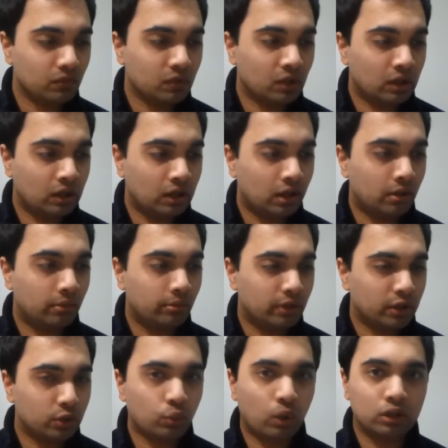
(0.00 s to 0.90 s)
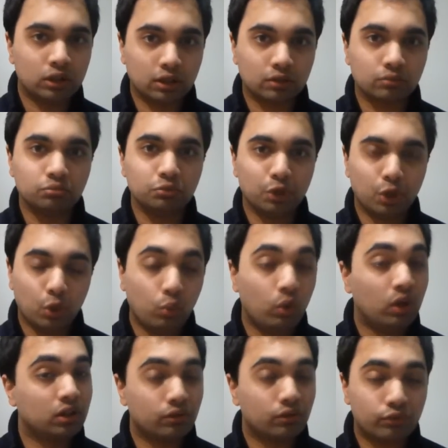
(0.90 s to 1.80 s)
Well done.
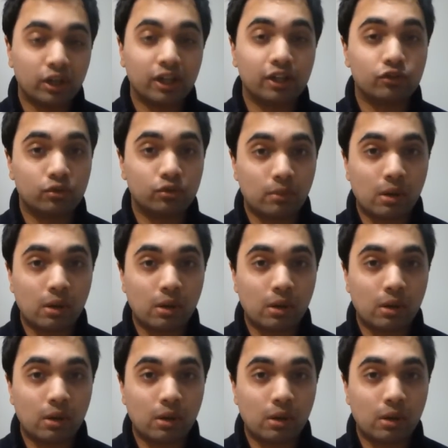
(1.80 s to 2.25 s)
Well done fragrance from